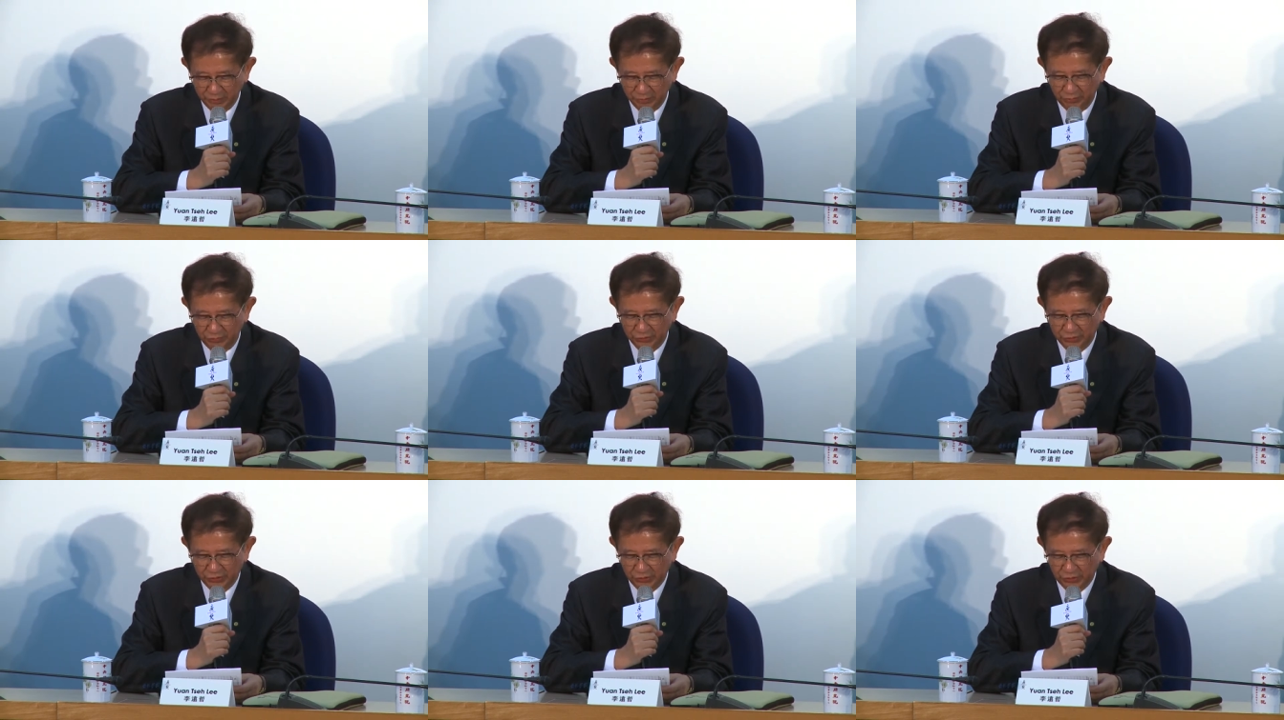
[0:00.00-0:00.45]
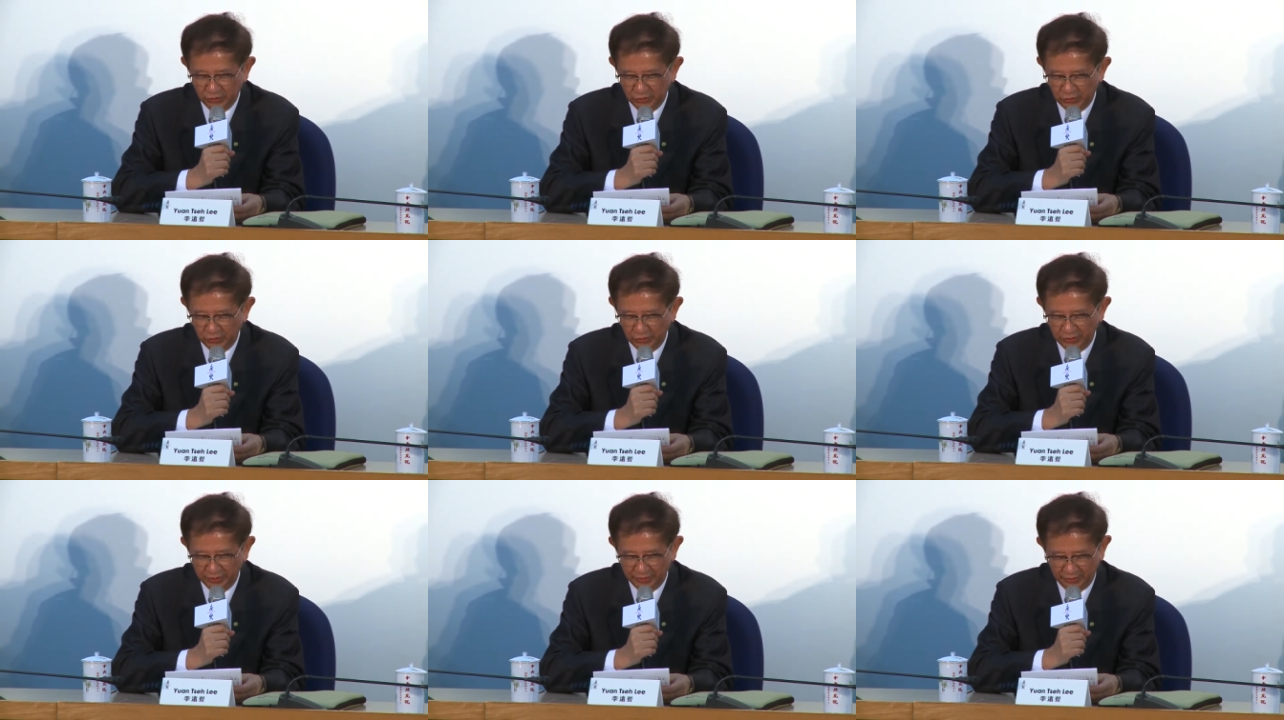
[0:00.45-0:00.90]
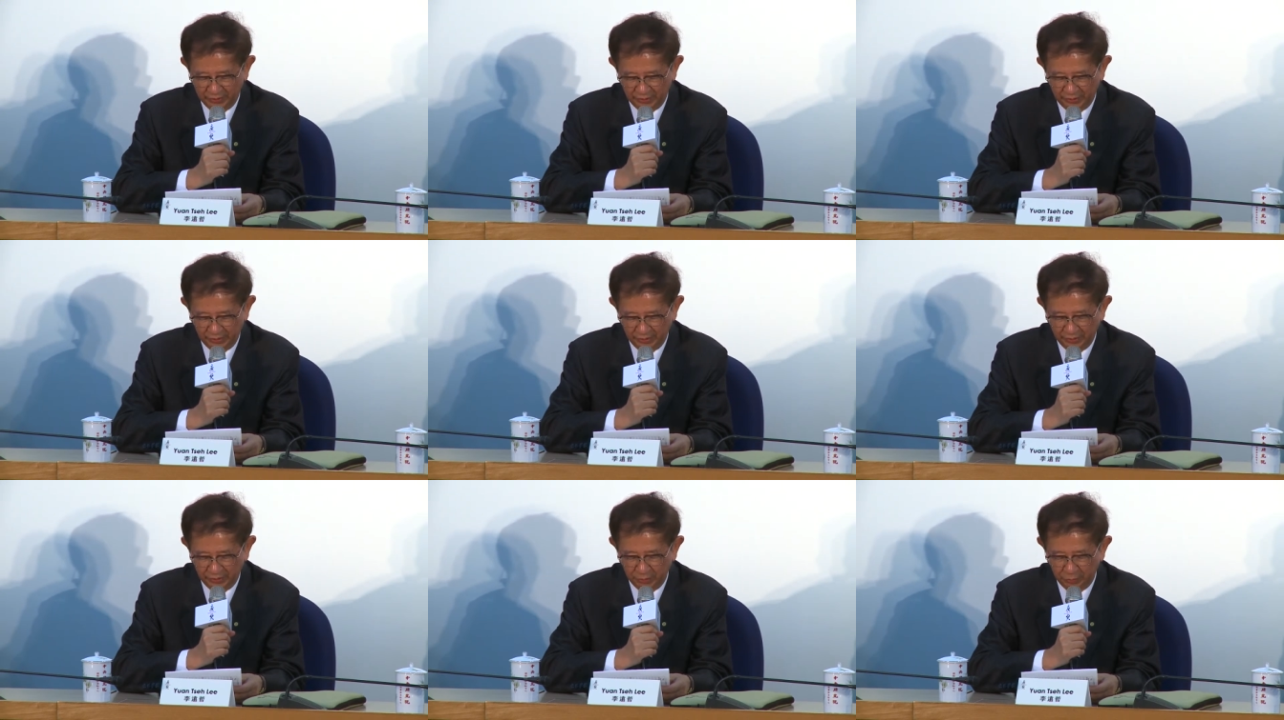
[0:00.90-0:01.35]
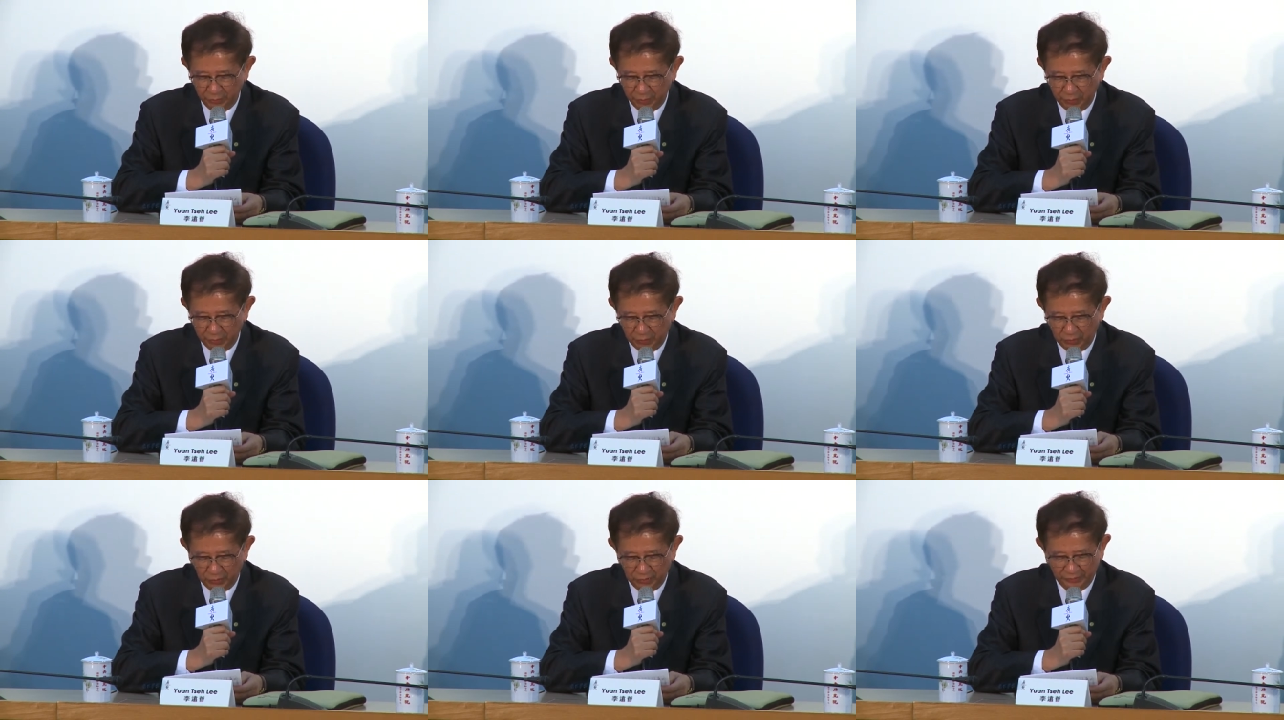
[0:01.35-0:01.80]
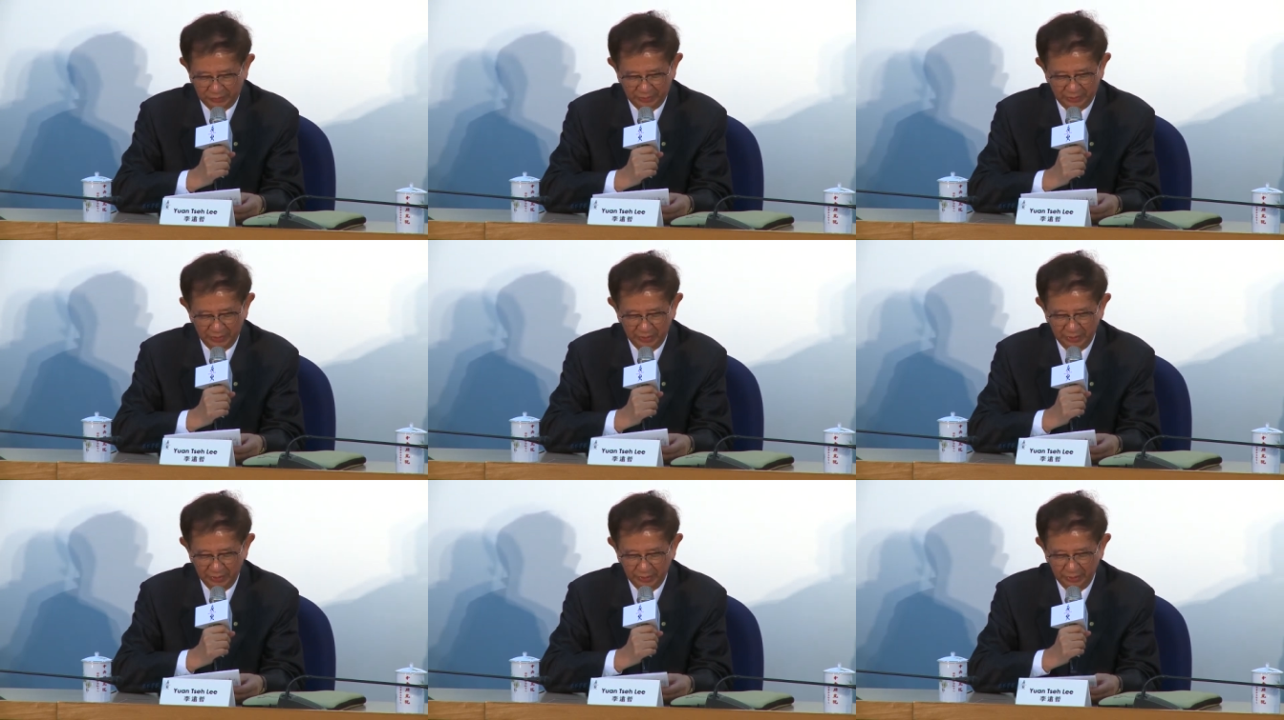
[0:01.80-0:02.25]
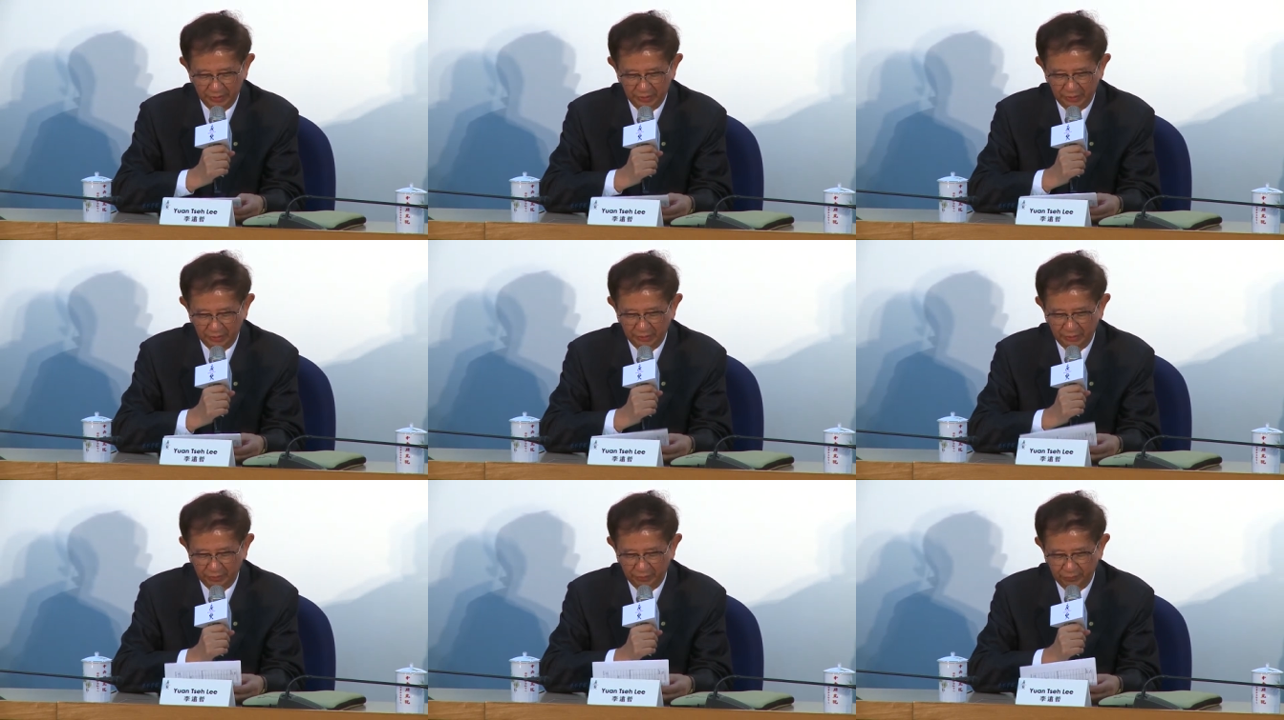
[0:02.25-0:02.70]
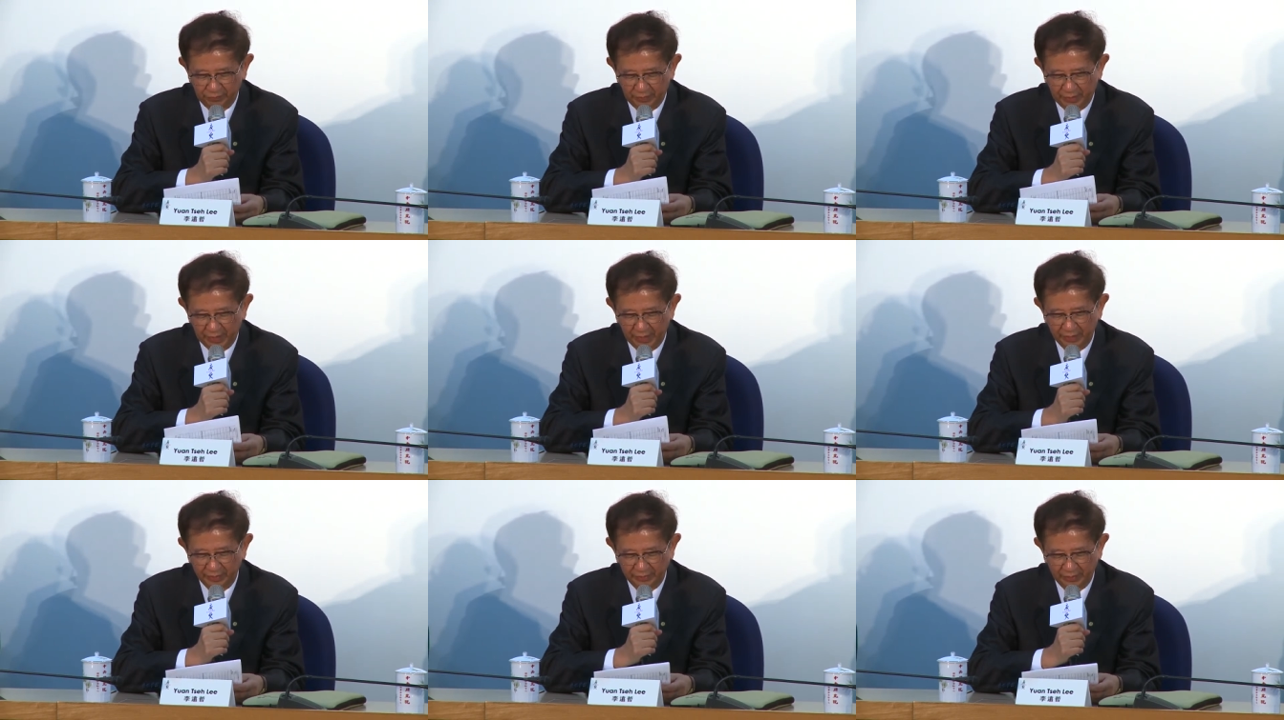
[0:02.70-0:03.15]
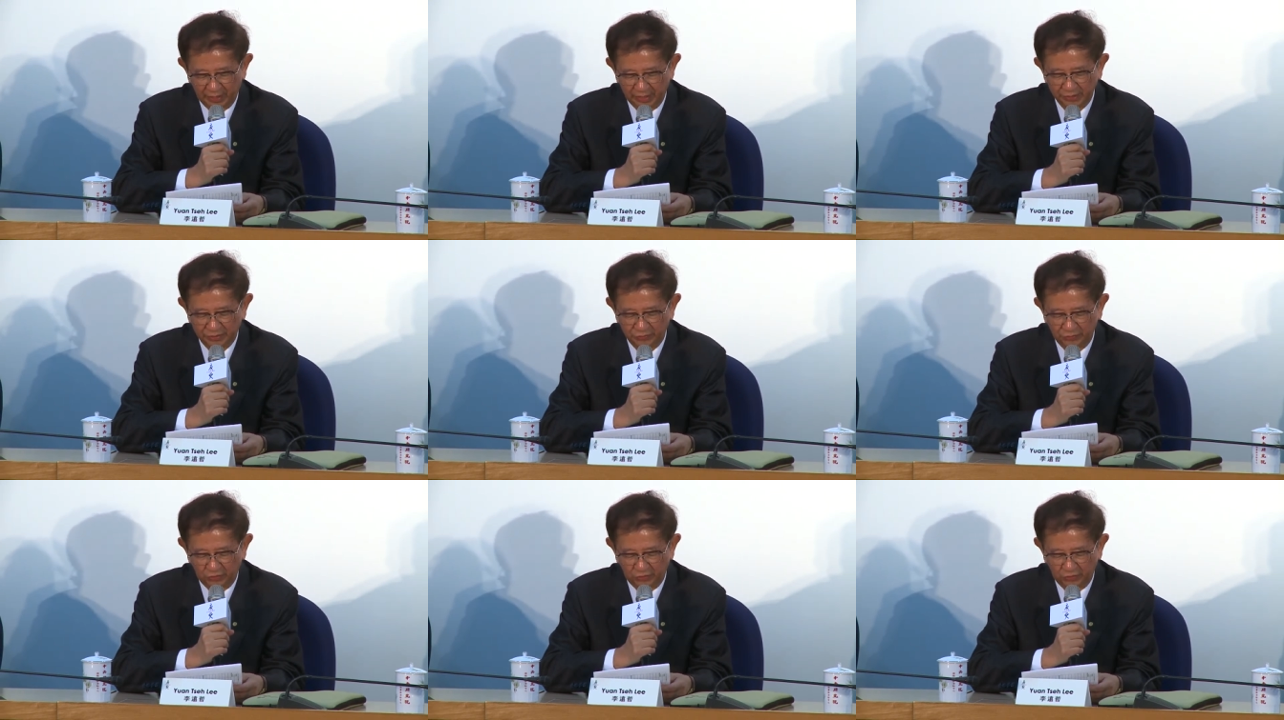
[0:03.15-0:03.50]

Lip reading: was coined in the report and defined as